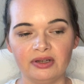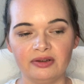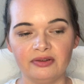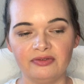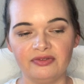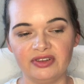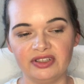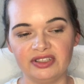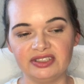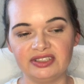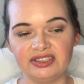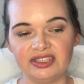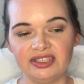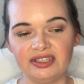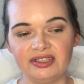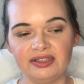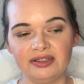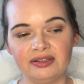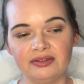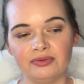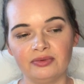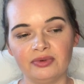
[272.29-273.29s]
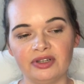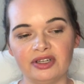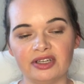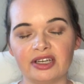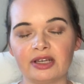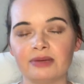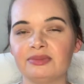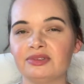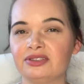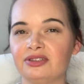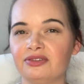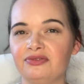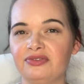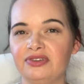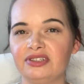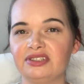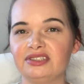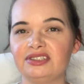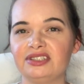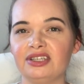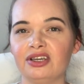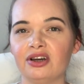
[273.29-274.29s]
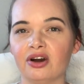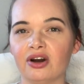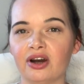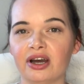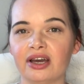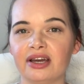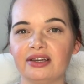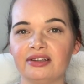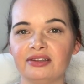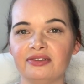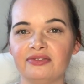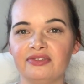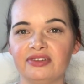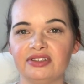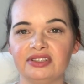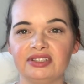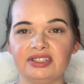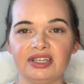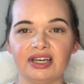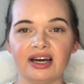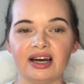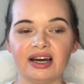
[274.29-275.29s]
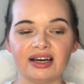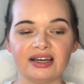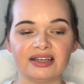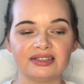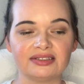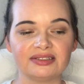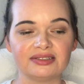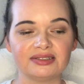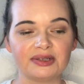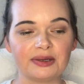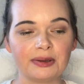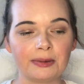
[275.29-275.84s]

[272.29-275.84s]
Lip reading: Venti, when it comes to venti hot and the venti iced,